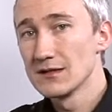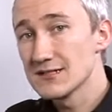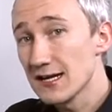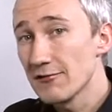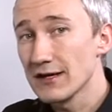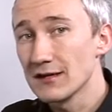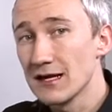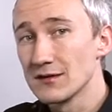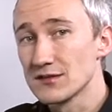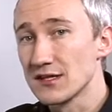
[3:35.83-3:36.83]
Tiering
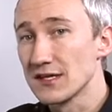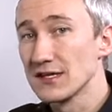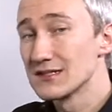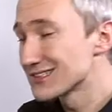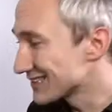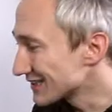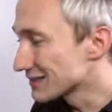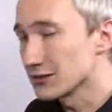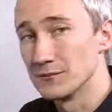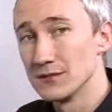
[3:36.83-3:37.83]
allows the
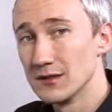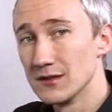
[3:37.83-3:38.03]
system